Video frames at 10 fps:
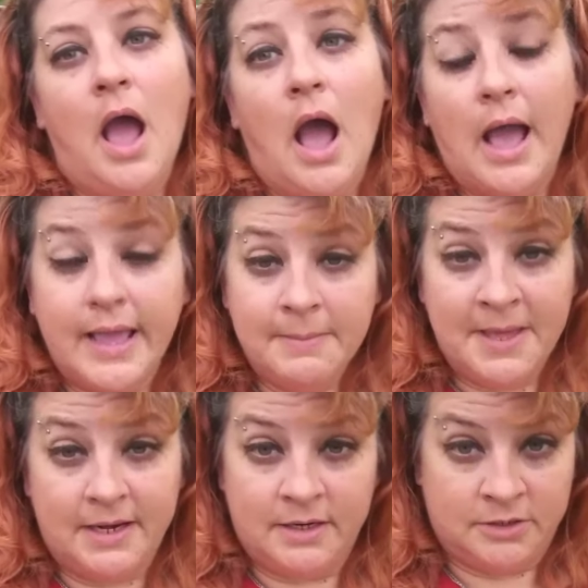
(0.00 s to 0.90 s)
I am
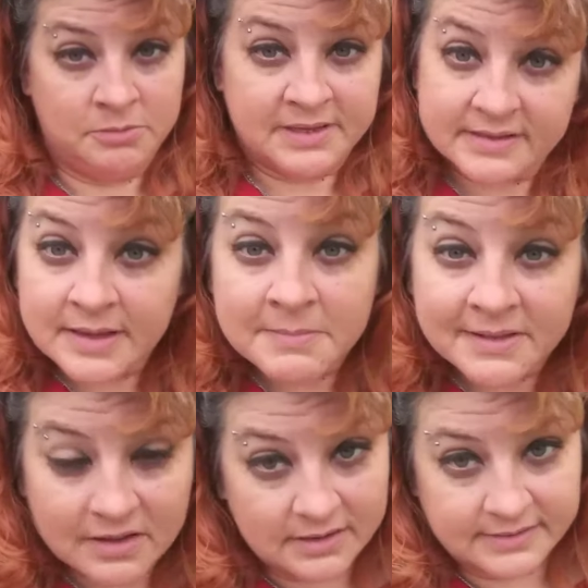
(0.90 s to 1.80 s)
headed home because I'm
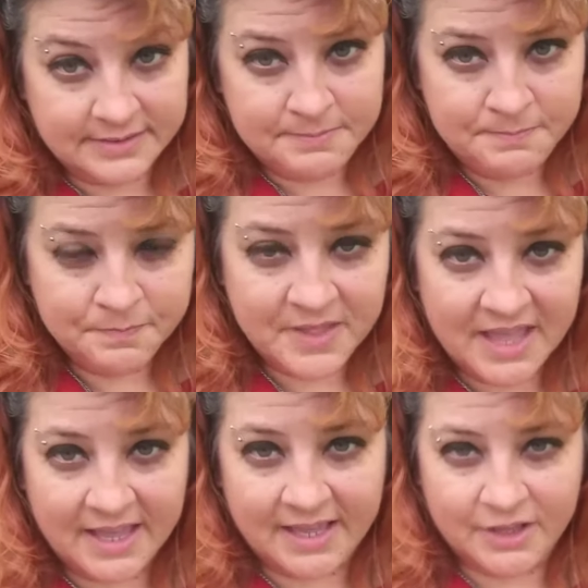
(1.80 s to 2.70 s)
exhausted,
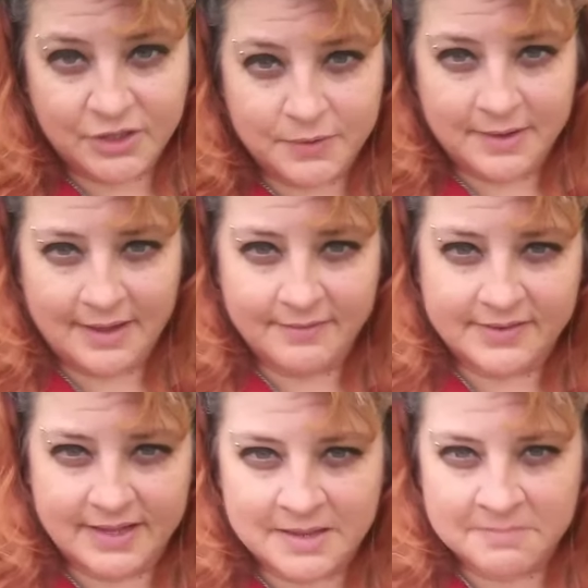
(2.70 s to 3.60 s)
and you have
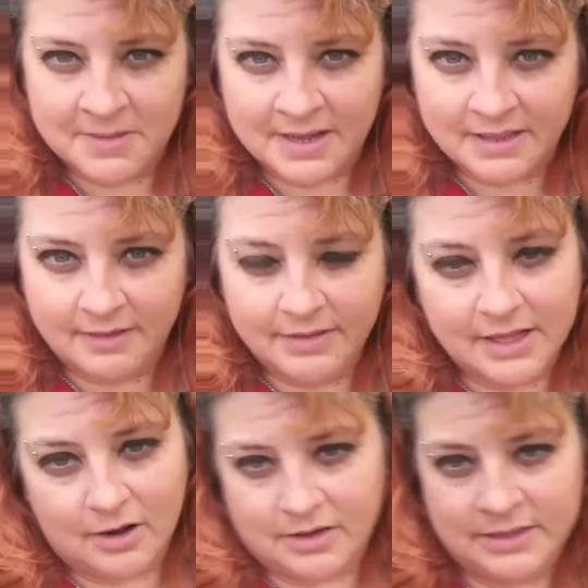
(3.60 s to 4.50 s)
seen my lovely
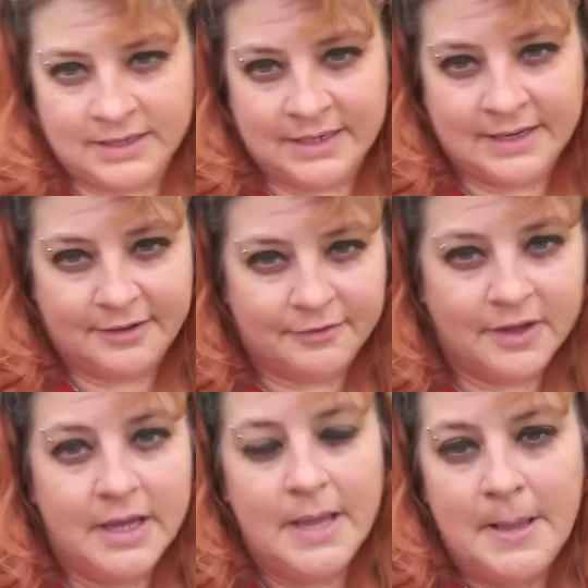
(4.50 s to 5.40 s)
garden, and I've
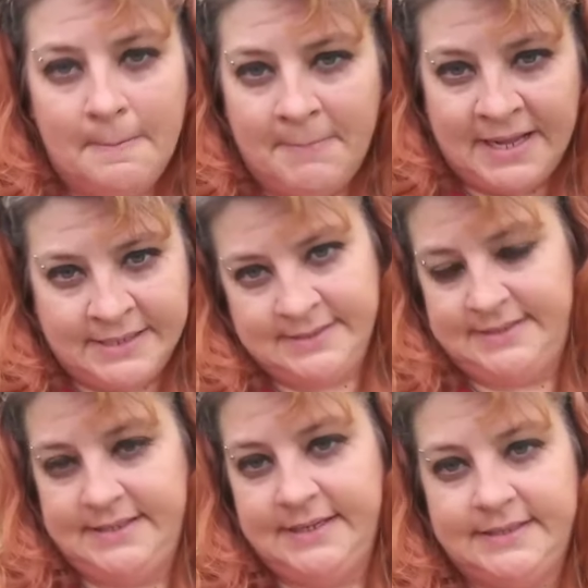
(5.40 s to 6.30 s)
maintained
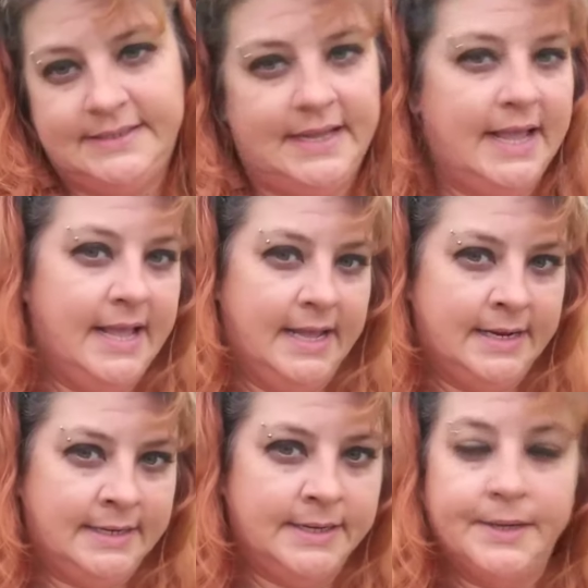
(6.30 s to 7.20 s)
it,
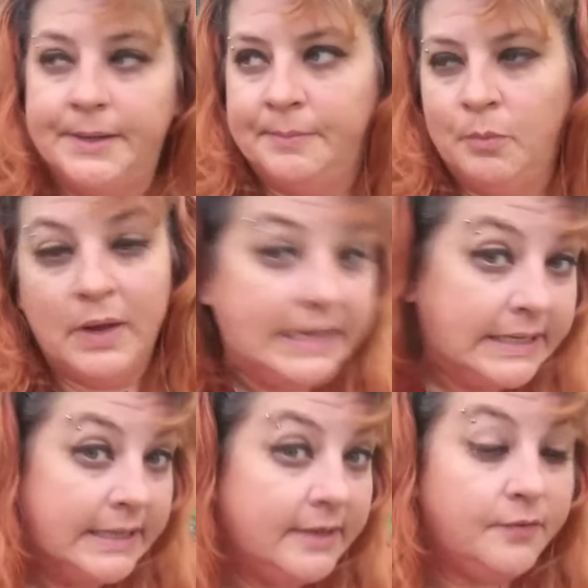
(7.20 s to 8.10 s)
and
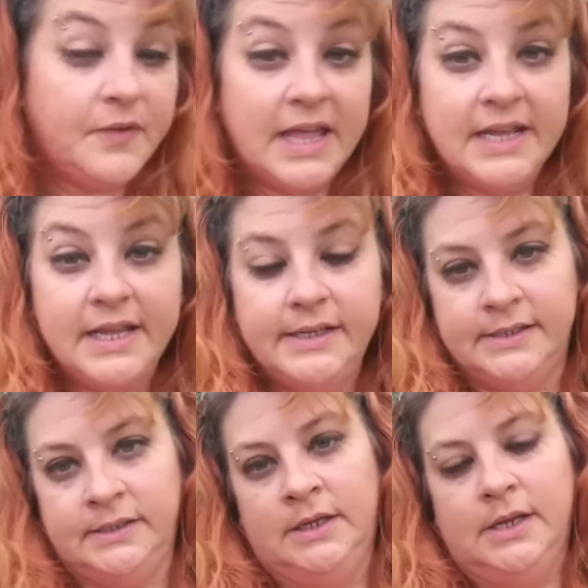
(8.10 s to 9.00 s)
weeded it, and fed it,
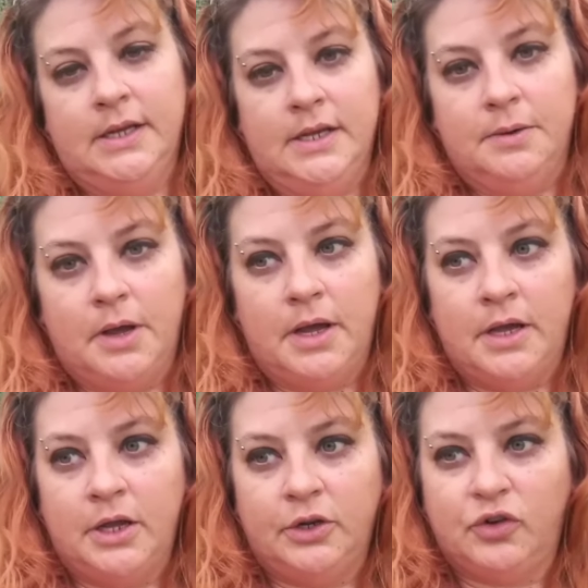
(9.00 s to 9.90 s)

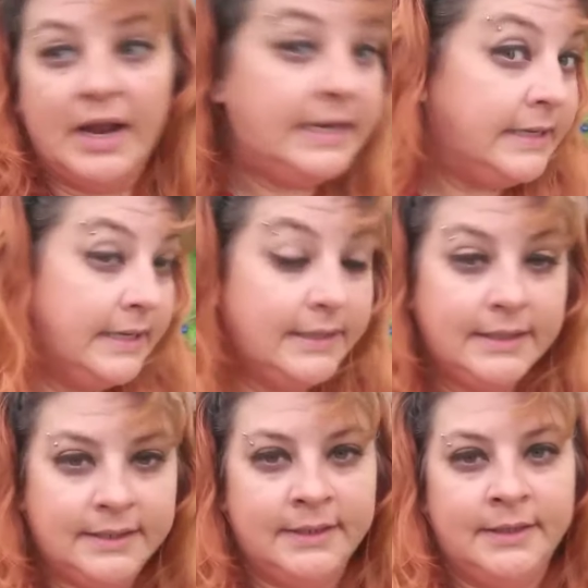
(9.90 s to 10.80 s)
and trained it,
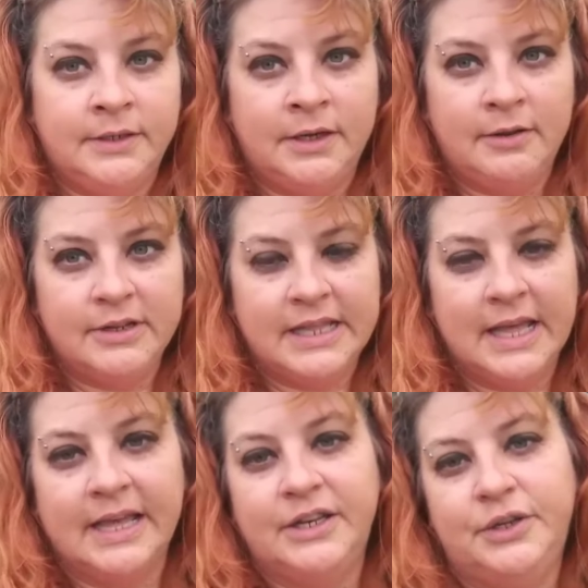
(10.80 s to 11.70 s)
and everything
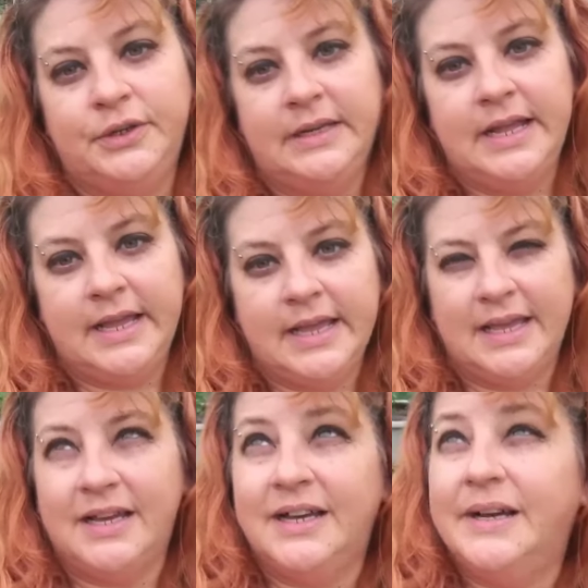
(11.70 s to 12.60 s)
I can do today.